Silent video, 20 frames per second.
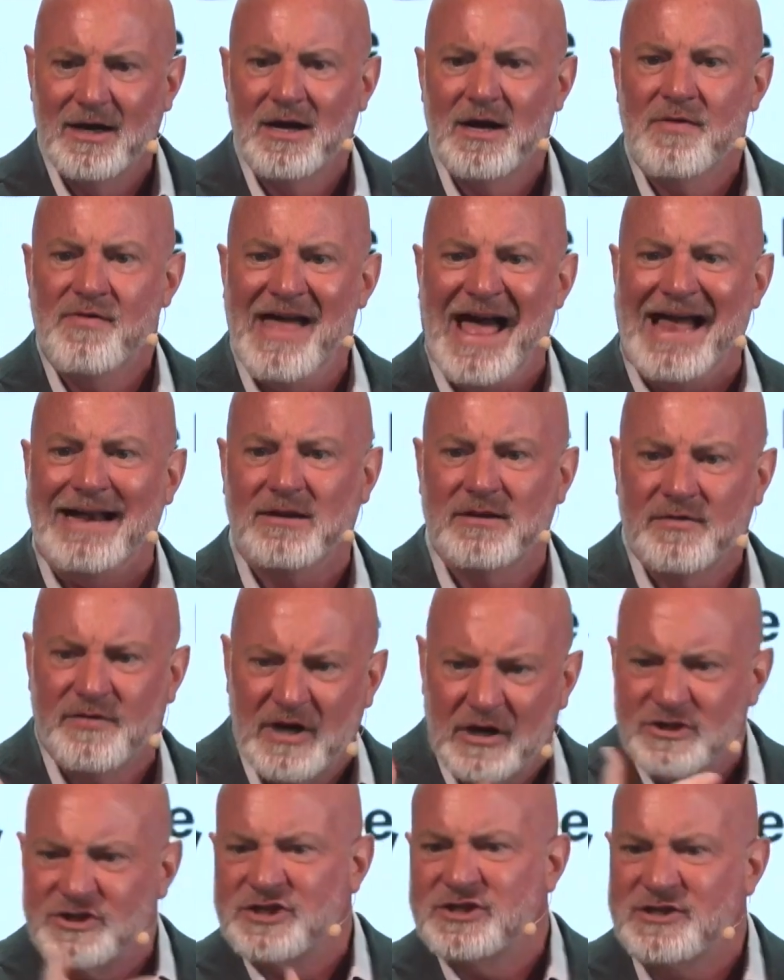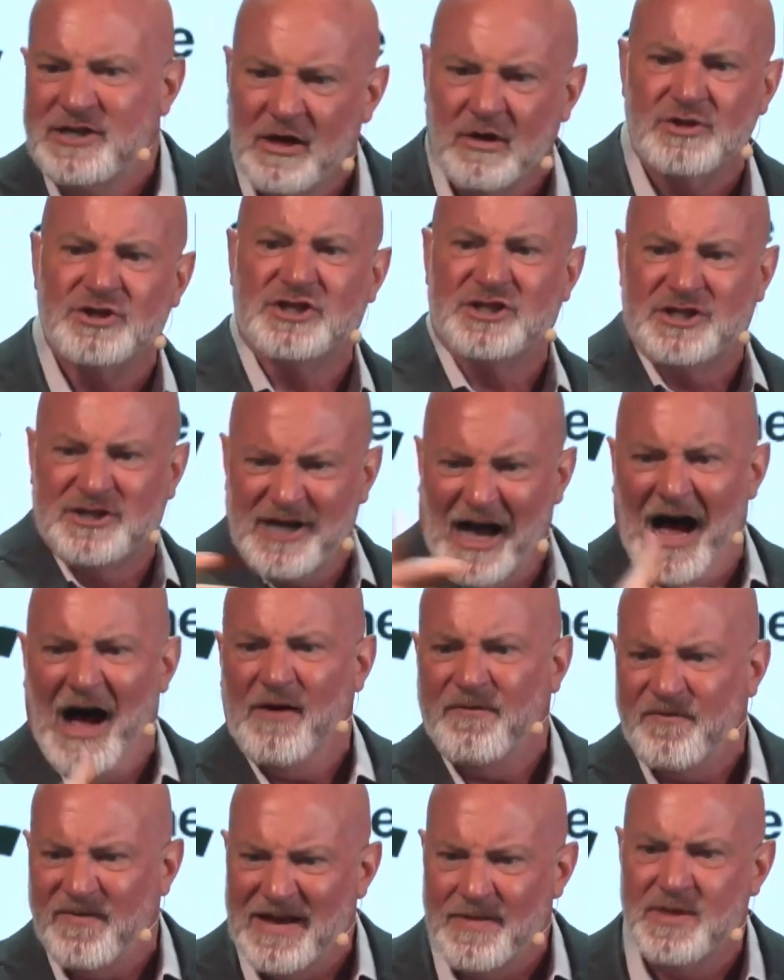that there's still
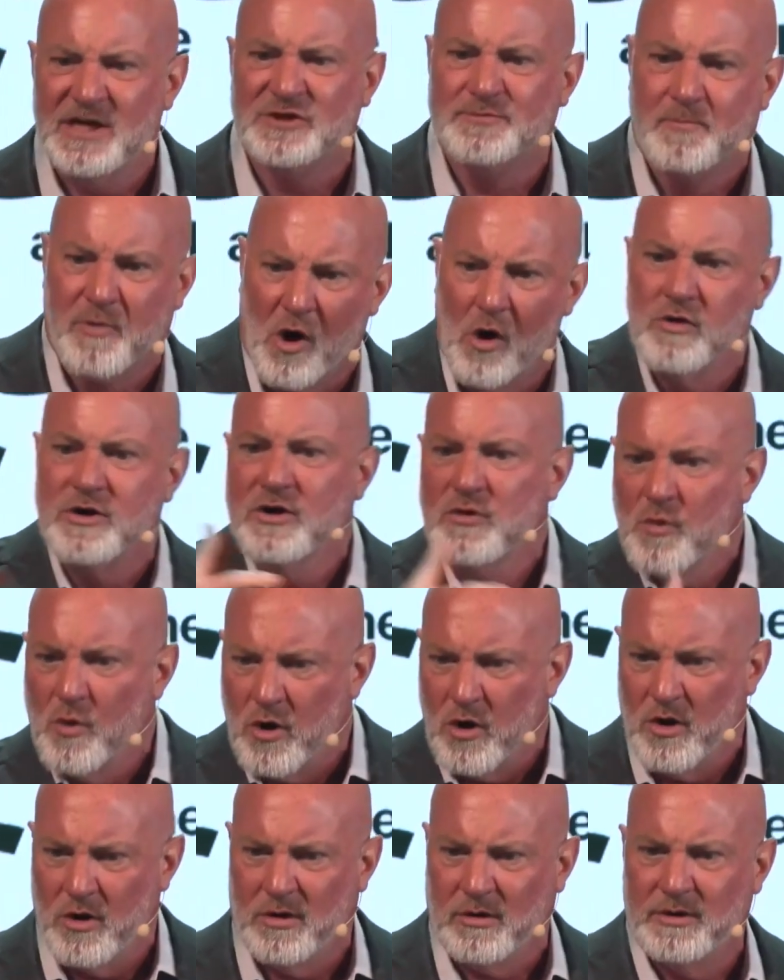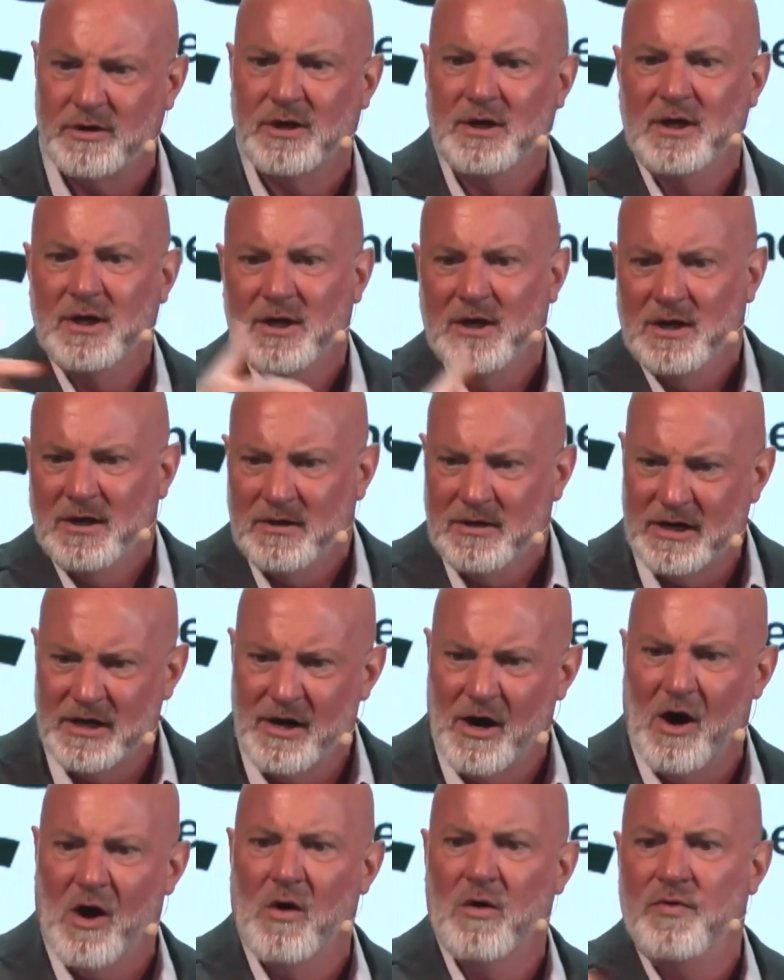stuff in this broken world, you
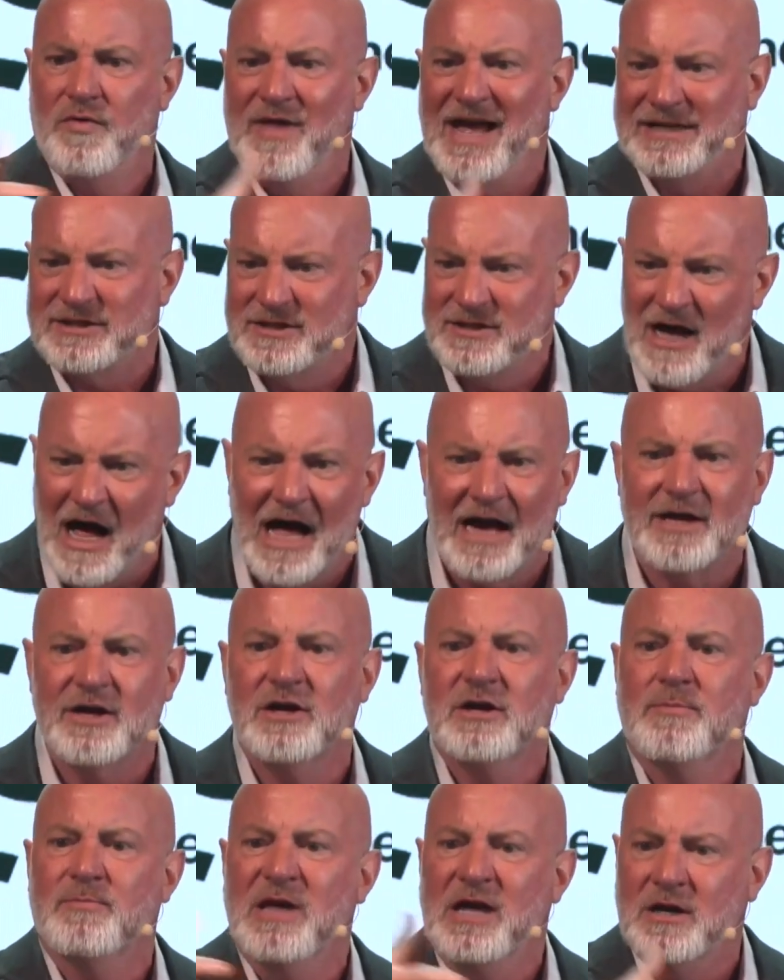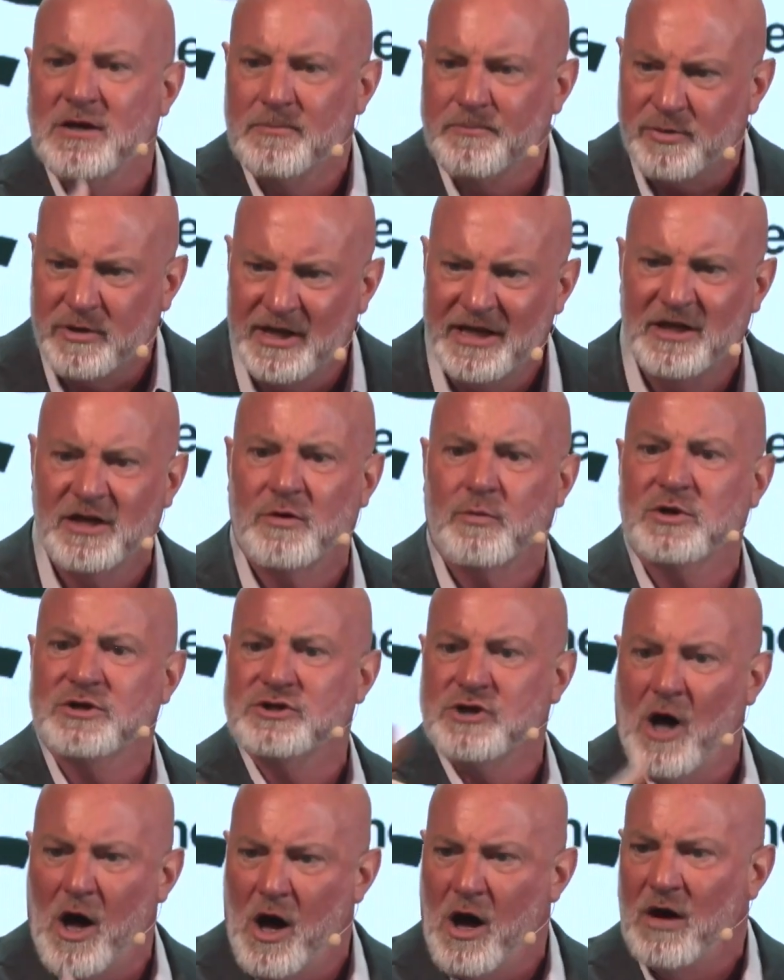know, that's not going to be completely
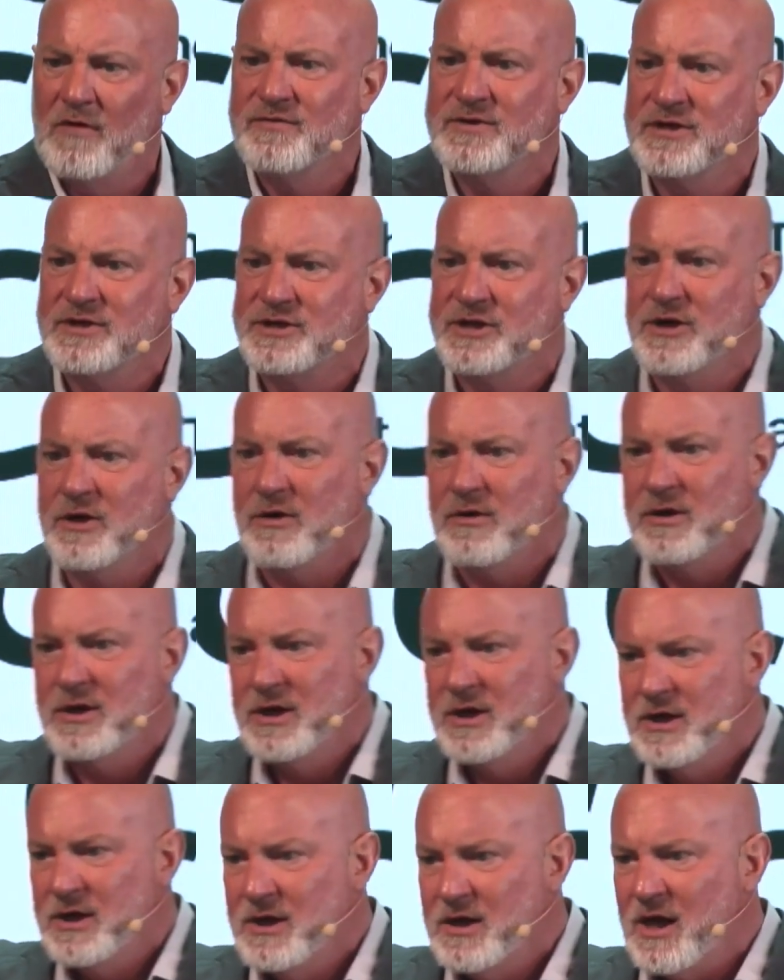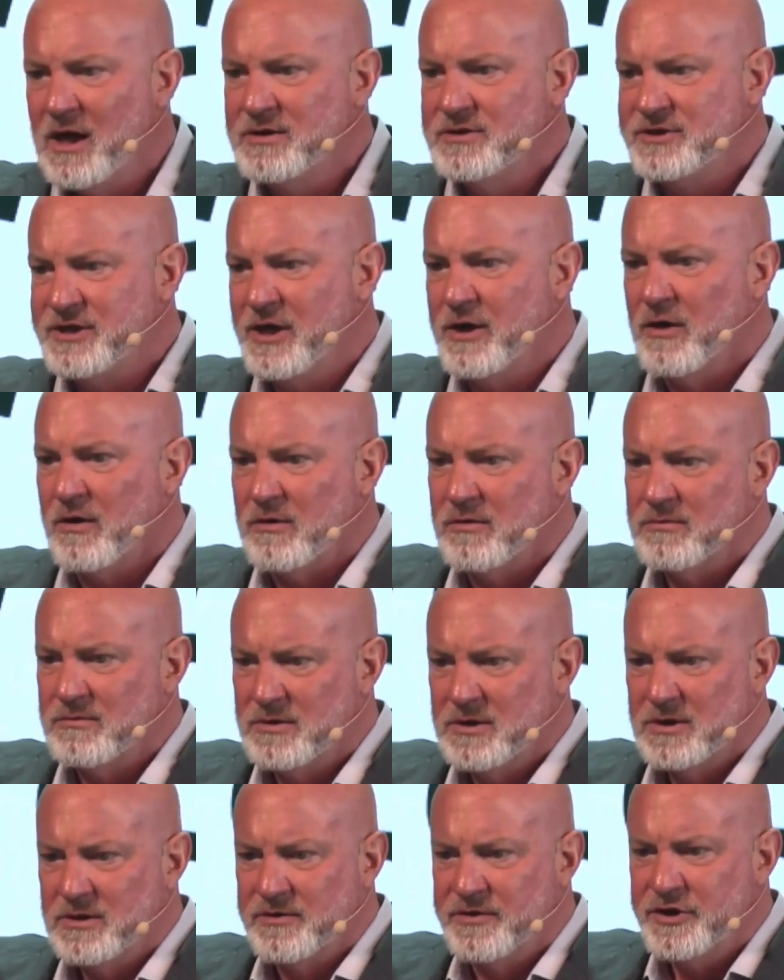resolved until
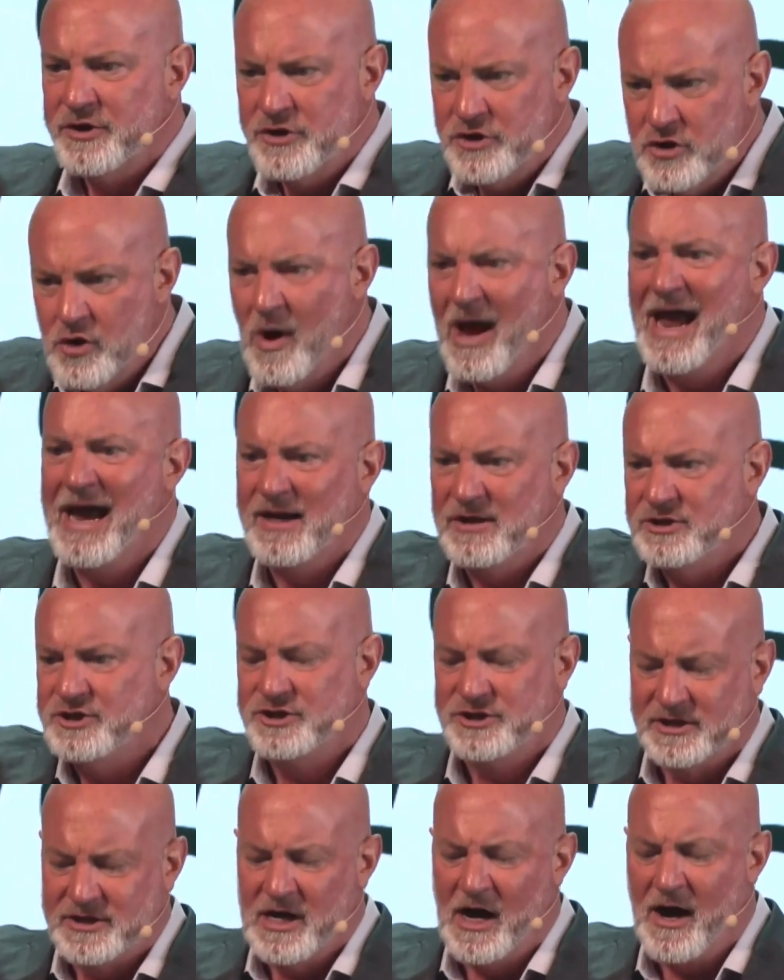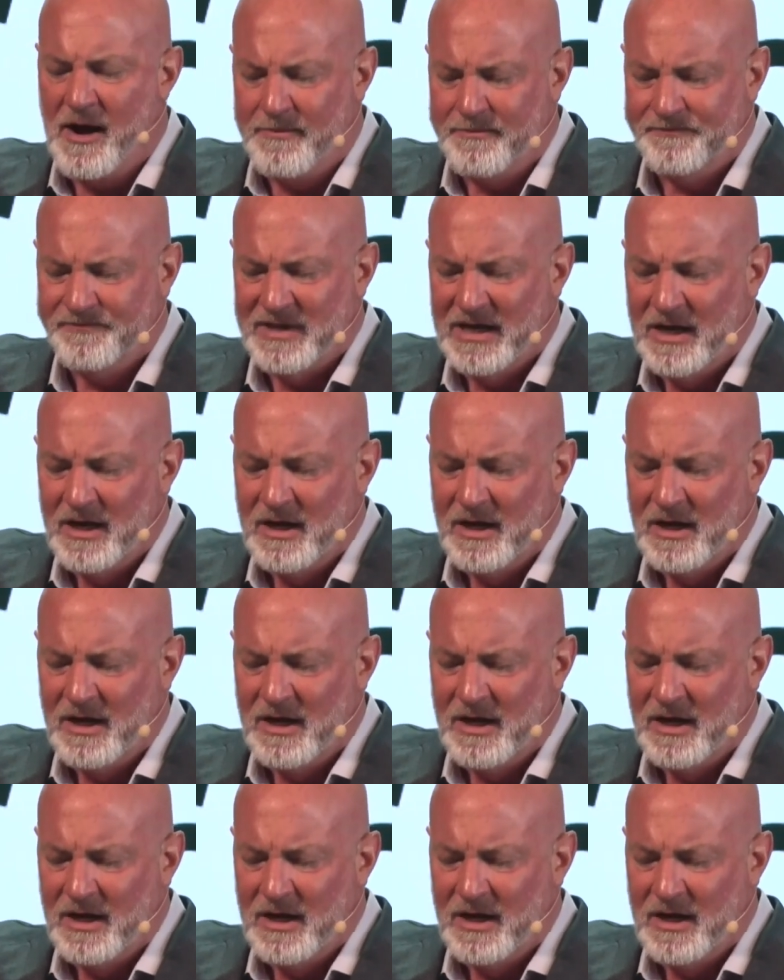the new age to come.